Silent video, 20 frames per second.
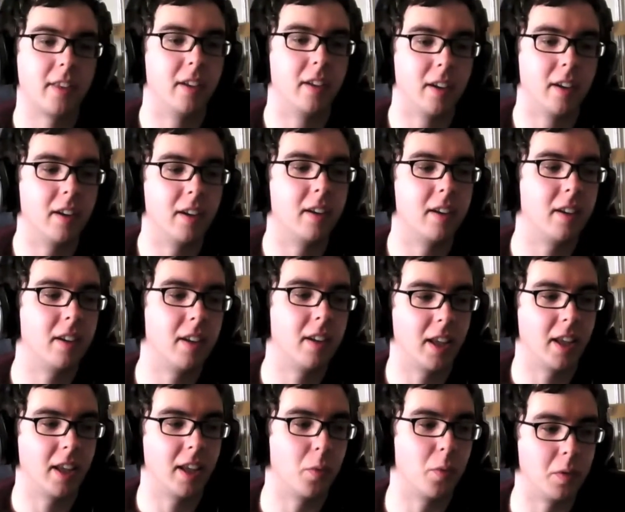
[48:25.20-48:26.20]
that
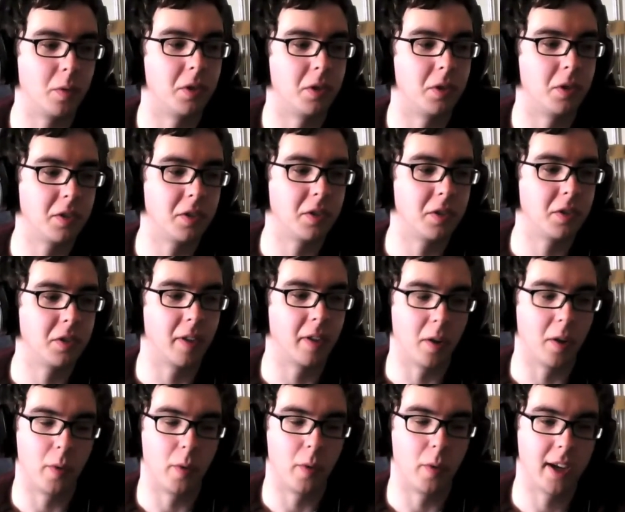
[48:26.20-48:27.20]
they will do something